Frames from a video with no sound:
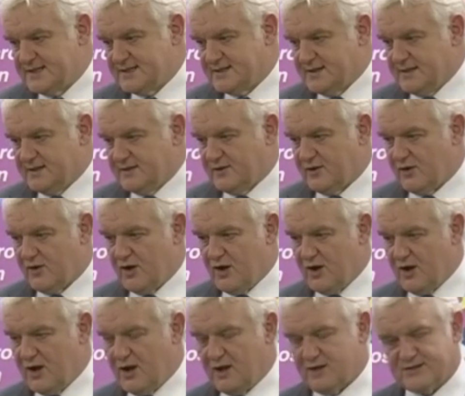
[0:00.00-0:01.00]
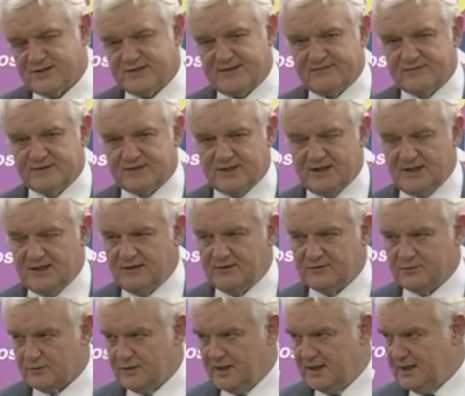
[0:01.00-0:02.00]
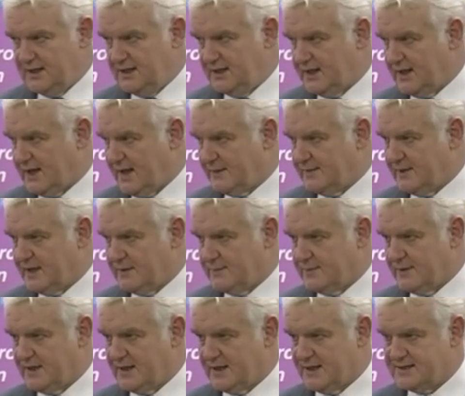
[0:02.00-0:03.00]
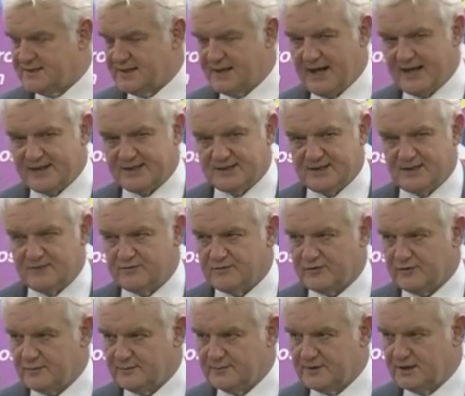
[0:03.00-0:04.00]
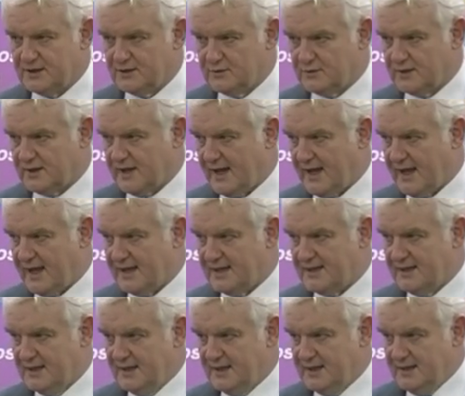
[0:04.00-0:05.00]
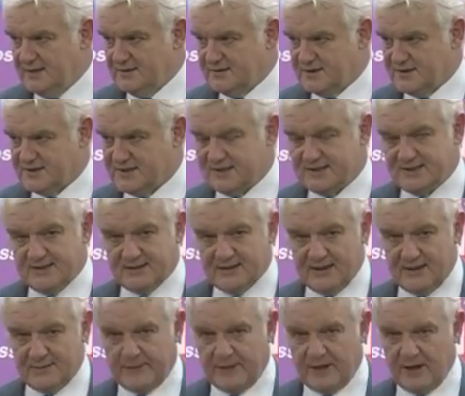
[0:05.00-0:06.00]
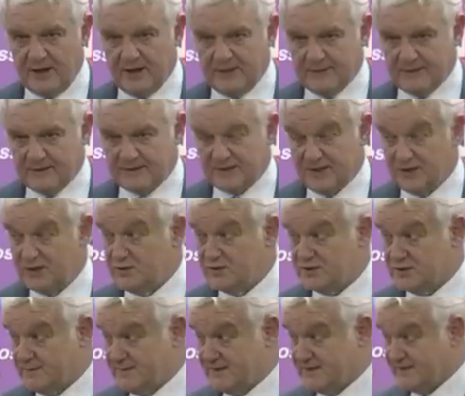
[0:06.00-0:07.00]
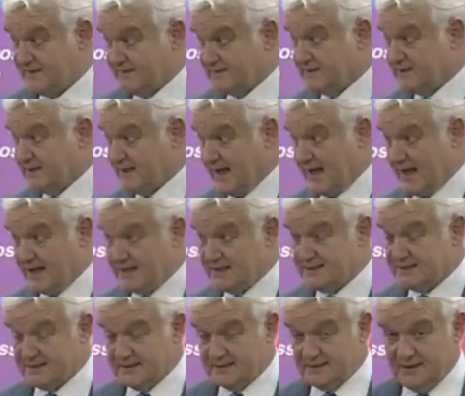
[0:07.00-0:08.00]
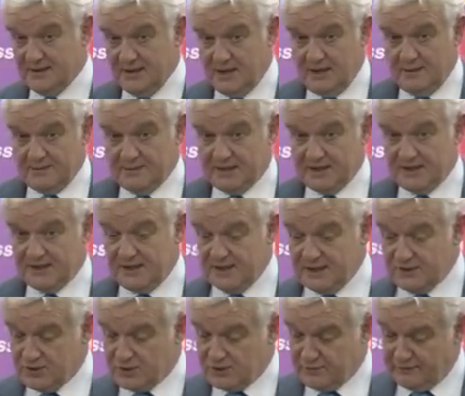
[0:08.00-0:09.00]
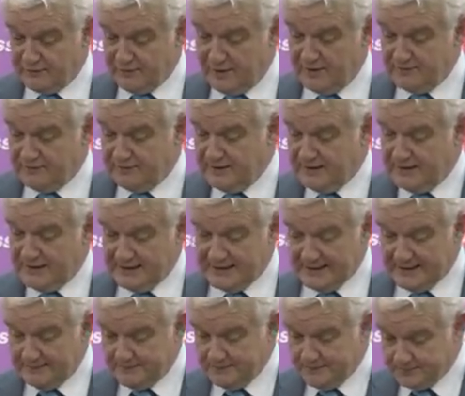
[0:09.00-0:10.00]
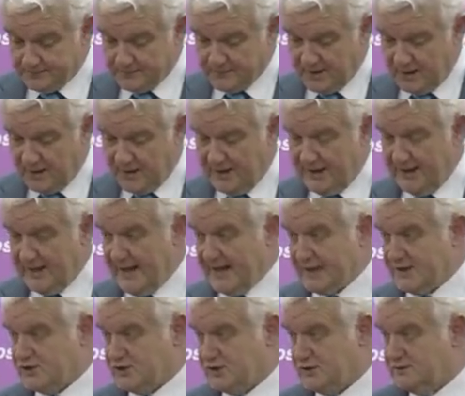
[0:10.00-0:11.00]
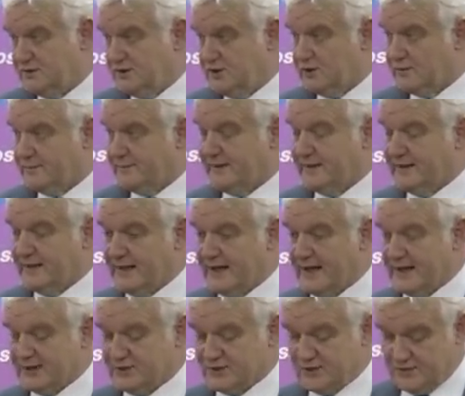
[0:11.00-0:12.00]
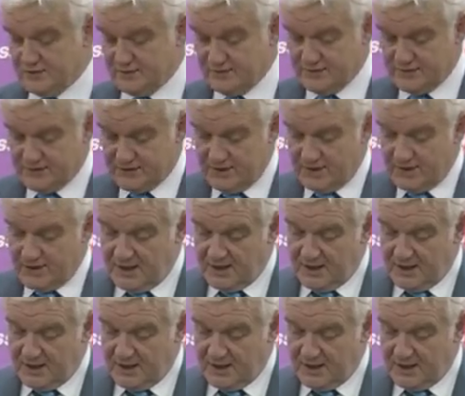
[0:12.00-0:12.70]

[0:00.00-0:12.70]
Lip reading: is that there are 73 MEPs elected from the UK to sit in that Parliament. It used to be 78, but at each five-yearly election, the European elections,